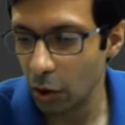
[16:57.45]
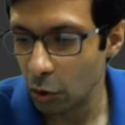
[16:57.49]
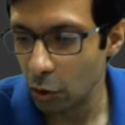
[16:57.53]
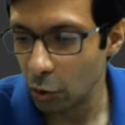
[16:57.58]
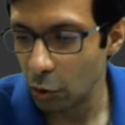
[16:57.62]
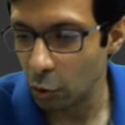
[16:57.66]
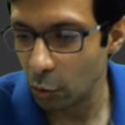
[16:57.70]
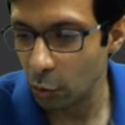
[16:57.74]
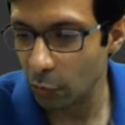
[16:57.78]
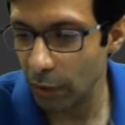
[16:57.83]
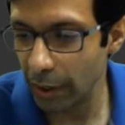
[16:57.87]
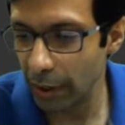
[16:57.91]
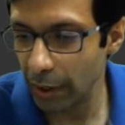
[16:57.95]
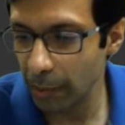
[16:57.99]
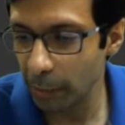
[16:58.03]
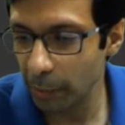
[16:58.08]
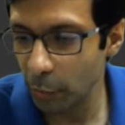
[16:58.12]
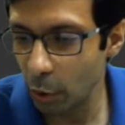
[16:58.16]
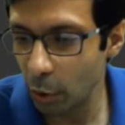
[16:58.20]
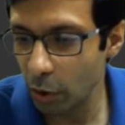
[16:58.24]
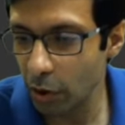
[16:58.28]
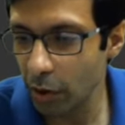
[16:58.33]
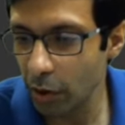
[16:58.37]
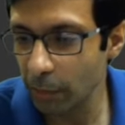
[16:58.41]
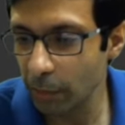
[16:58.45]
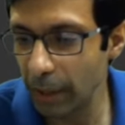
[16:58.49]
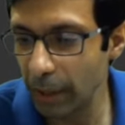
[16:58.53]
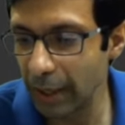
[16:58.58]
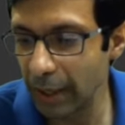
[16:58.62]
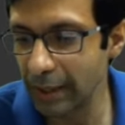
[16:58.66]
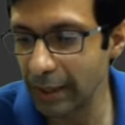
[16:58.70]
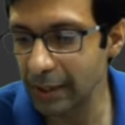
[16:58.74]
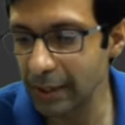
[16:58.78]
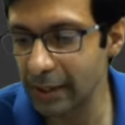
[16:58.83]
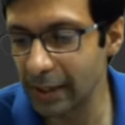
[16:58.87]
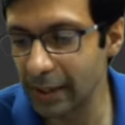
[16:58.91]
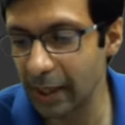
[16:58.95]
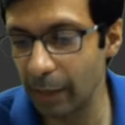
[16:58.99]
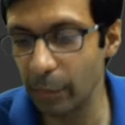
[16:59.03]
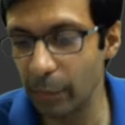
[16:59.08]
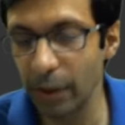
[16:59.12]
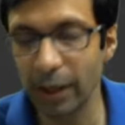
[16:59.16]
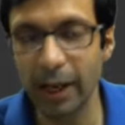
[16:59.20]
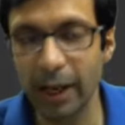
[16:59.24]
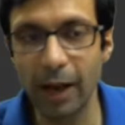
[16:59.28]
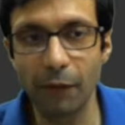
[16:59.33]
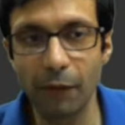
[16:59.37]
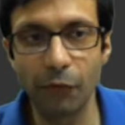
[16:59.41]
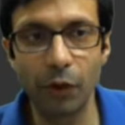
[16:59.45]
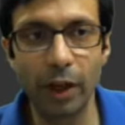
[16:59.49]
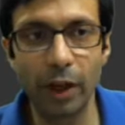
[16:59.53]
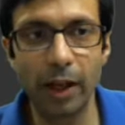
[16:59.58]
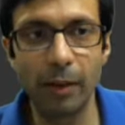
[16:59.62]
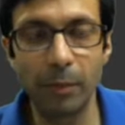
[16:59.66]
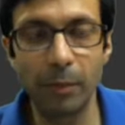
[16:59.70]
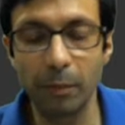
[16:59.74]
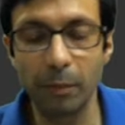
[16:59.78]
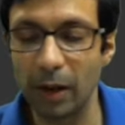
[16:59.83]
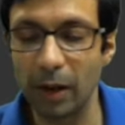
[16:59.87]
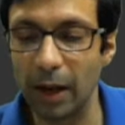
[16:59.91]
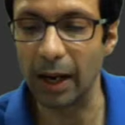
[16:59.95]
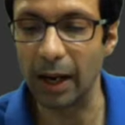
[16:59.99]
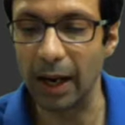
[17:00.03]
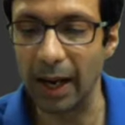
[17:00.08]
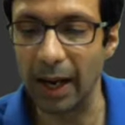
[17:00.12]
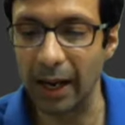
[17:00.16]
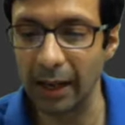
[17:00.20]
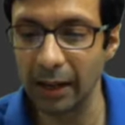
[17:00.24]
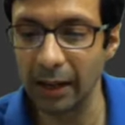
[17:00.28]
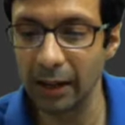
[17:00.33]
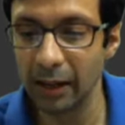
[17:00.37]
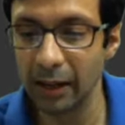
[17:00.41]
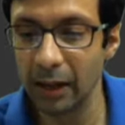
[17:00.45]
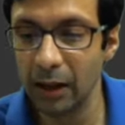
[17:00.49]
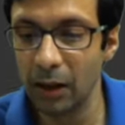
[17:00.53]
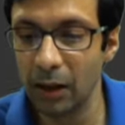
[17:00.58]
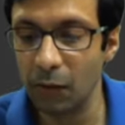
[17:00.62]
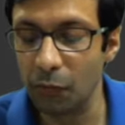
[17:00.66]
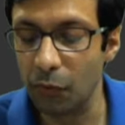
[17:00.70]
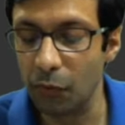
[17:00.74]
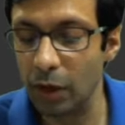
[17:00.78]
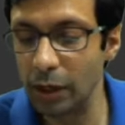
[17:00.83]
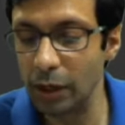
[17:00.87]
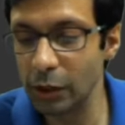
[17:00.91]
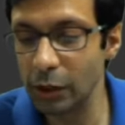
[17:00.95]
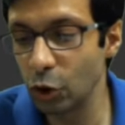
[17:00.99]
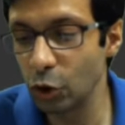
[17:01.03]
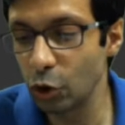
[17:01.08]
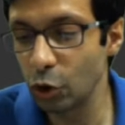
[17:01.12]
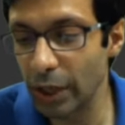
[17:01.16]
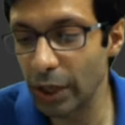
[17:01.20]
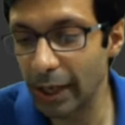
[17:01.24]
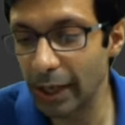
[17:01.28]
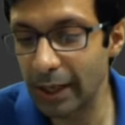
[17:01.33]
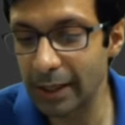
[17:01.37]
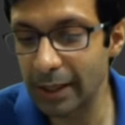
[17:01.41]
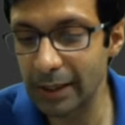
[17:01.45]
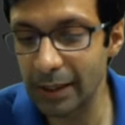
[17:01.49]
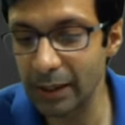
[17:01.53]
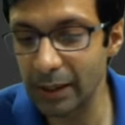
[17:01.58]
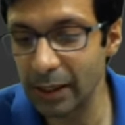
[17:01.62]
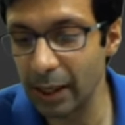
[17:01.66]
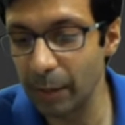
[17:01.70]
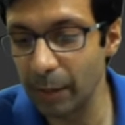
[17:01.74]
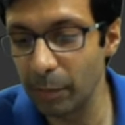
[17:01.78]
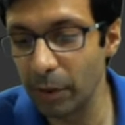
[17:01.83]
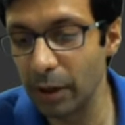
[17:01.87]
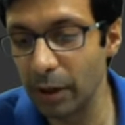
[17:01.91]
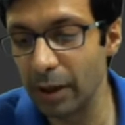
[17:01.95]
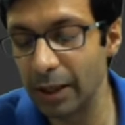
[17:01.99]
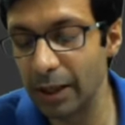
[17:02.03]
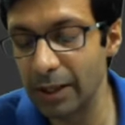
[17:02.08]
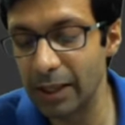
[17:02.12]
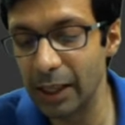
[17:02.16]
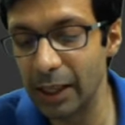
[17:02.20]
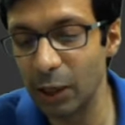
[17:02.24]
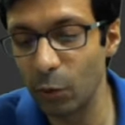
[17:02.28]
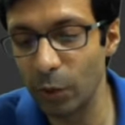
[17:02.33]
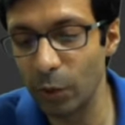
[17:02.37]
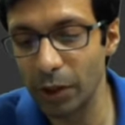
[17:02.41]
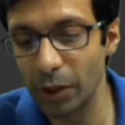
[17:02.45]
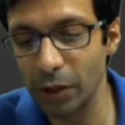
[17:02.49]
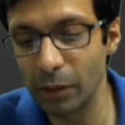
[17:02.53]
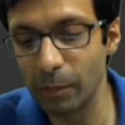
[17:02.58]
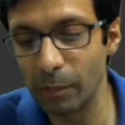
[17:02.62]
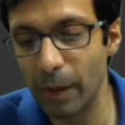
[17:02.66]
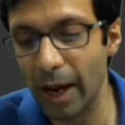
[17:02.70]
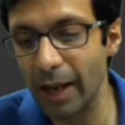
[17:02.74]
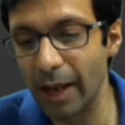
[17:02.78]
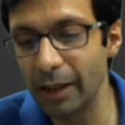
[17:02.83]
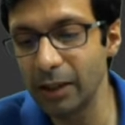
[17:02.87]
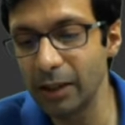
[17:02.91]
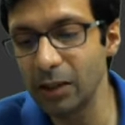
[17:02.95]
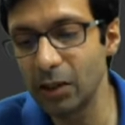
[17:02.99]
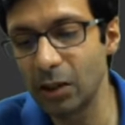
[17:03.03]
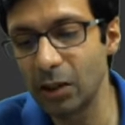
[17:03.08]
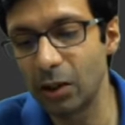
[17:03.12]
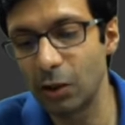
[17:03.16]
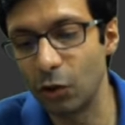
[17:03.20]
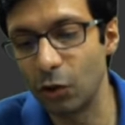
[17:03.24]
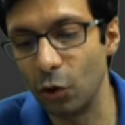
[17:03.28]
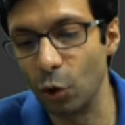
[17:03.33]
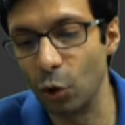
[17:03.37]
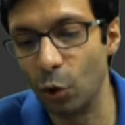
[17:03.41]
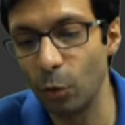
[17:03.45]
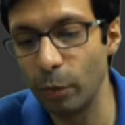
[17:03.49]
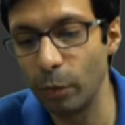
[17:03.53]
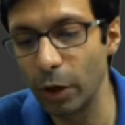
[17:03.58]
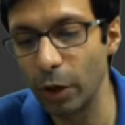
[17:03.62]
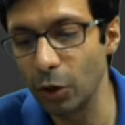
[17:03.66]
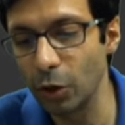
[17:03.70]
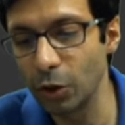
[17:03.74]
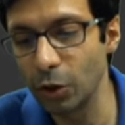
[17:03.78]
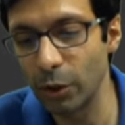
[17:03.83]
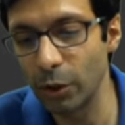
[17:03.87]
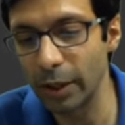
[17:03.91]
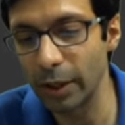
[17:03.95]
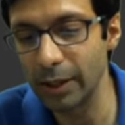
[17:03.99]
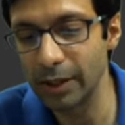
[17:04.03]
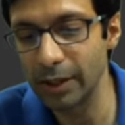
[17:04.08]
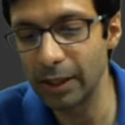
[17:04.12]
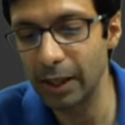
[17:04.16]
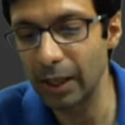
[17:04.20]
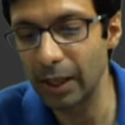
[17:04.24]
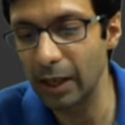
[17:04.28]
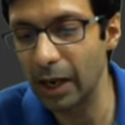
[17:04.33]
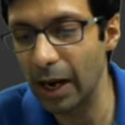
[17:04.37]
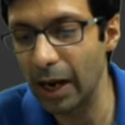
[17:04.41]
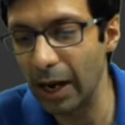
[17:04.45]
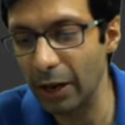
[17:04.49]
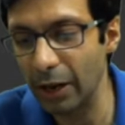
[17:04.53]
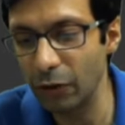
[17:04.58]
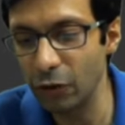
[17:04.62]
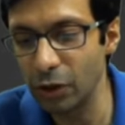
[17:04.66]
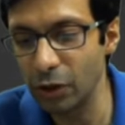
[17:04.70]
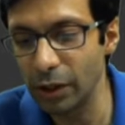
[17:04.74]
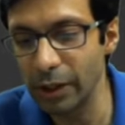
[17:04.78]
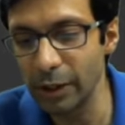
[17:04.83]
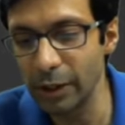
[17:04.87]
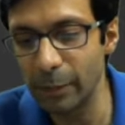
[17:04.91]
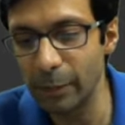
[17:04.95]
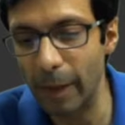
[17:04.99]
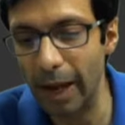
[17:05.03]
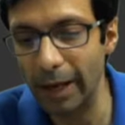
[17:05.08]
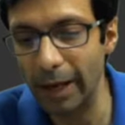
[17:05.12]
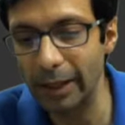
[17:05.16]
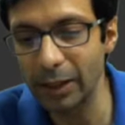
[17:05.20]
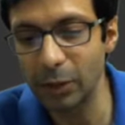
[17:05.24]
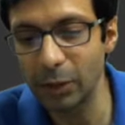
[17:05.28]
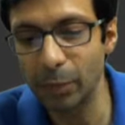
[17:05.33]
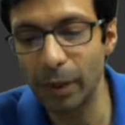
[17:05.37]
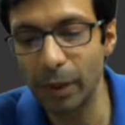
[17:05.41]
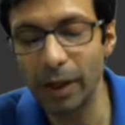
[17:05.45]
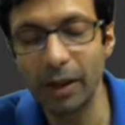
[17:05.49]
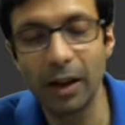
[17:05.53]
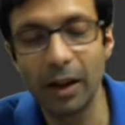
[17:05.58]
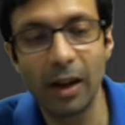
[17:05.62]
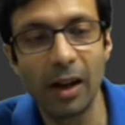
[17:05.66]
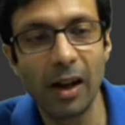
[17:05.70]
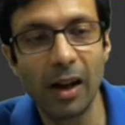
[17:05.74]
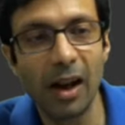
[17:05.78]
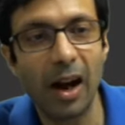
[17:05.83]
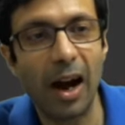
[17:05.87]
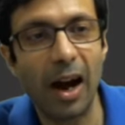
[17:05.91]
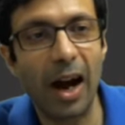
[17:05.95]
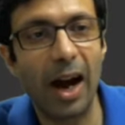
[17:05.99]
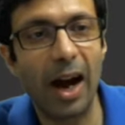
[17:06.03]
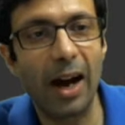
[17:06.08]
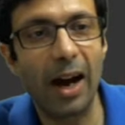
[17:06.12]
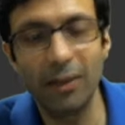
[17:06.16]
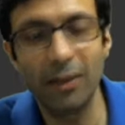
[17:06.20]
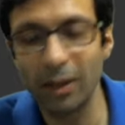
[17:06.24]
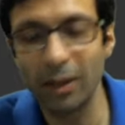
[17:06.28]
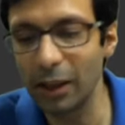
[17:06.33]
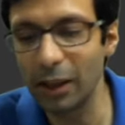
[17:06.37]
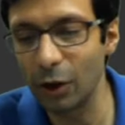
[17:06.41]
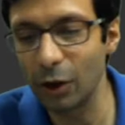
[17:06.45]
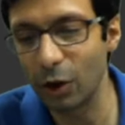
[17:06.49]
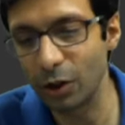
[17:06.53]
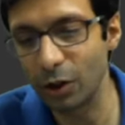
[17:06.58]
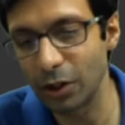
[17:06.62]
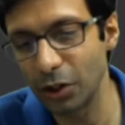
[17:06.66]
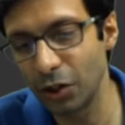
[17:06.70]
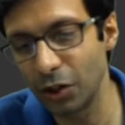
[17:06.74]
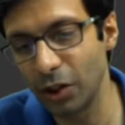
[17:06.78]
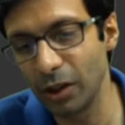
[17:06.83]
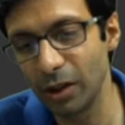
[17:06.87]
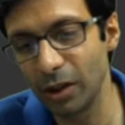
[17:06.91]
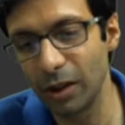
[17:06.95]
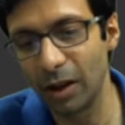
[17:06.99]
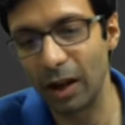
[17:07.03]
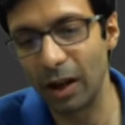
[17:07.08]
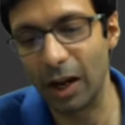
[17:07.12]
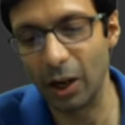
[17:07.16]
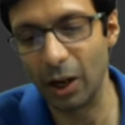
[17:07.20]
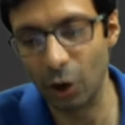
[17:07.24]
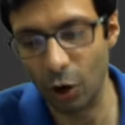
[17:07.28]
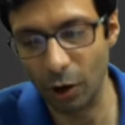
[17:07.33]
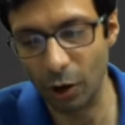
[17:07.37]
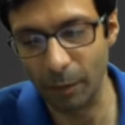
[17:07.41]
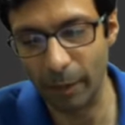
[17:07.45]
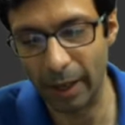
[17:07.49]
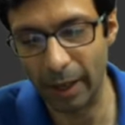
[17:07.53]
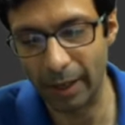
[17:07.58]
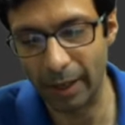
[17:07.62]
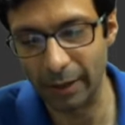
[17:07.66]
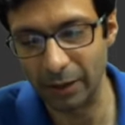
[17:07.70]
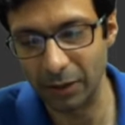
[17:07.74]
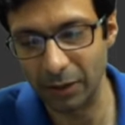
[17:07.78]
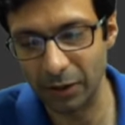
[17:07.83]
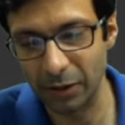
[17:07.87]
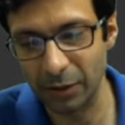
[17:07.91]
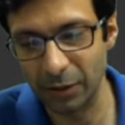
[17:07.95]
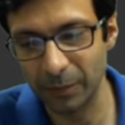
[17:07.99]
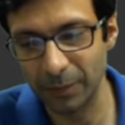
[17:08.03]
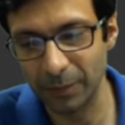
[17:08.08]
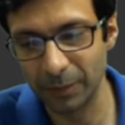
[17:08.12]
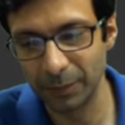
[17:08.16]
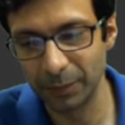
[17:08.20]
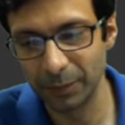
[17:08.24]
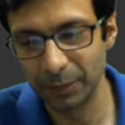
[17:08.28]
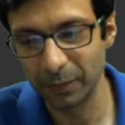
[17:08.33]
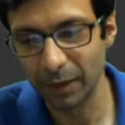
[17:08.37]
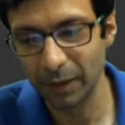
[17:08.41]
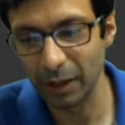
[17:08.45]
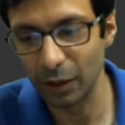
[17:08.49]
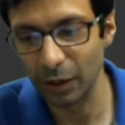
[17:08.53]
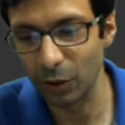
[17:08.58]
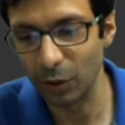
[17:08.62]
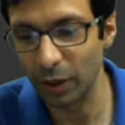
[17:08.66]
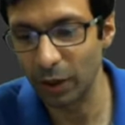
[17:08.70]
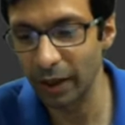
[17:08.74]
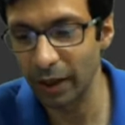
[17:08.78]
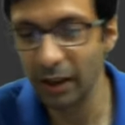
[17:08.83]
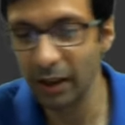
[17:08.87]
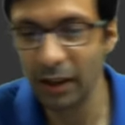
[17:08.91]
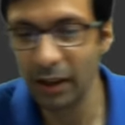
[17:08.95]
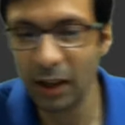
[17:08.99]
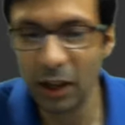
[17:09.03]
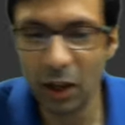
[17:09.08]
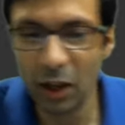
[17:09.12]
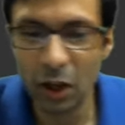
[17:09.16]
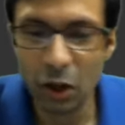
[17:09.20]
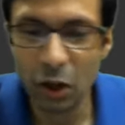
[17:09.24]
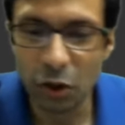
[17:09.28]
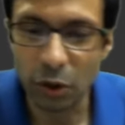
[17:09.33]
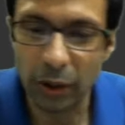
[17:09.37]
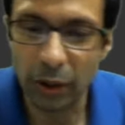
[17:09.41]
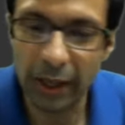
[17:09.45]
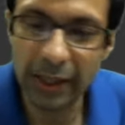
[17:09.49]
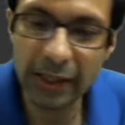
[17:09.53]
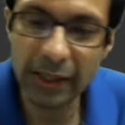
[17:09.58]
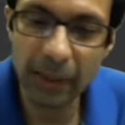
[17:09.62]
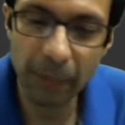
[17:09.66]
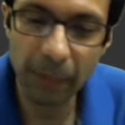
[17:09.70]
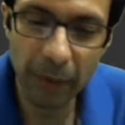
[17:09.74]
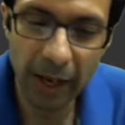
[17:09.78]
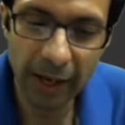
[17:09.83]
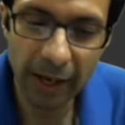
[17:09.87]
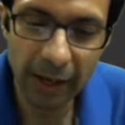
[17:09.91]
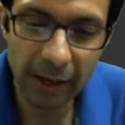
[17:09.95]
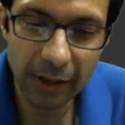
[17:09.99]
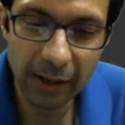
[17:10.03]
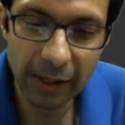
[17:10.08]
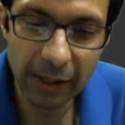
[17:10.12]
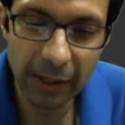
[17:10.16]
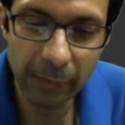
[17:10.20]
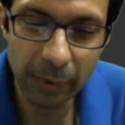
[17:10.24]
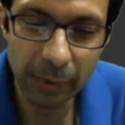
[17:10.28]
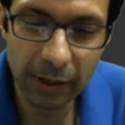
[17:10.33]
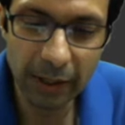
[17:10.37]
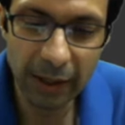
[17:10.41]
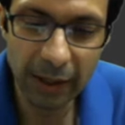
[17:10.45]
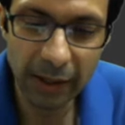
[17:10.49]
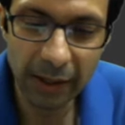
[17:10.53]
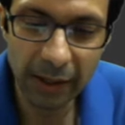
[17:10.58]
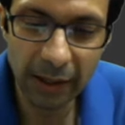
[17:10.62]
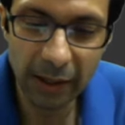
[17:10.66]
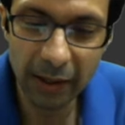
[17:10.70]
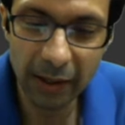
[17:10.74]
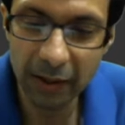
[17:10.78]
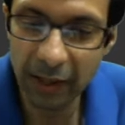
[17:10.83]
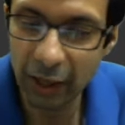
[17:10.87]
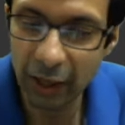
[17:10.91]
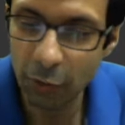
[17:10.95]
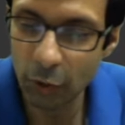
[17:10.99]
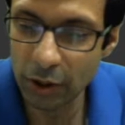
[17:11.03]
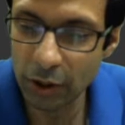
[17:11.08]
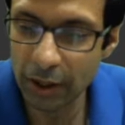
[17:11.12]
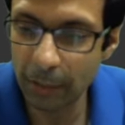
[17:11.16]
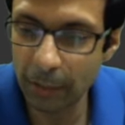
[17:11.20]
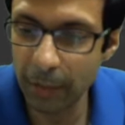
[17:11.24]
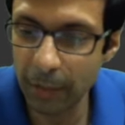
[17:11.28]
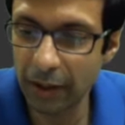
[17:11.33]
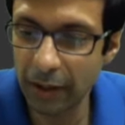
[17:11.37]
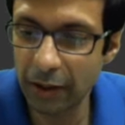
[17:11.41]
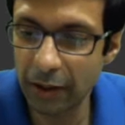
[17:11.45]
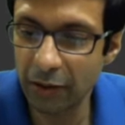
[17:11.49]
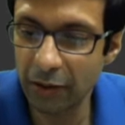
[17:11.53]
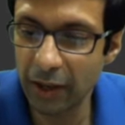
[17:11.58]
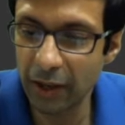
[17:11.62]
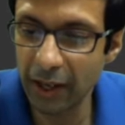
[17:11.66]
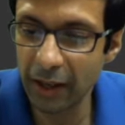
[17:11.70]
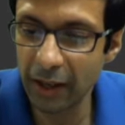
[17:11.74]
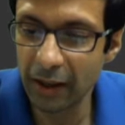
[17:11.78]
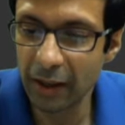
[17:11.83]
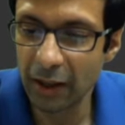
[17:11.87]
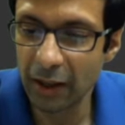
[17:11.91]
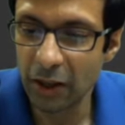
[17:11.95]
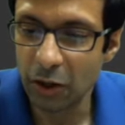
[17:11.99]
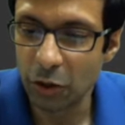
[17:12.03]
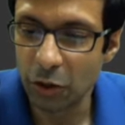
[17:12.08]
So very important, make this table carefully, and first you check, is the table, is the equation balanced? No, because you can see hydrogen is balanced, but iron and oxygen are not balanced. Okay, so let's apply our table technique. That was our method, right?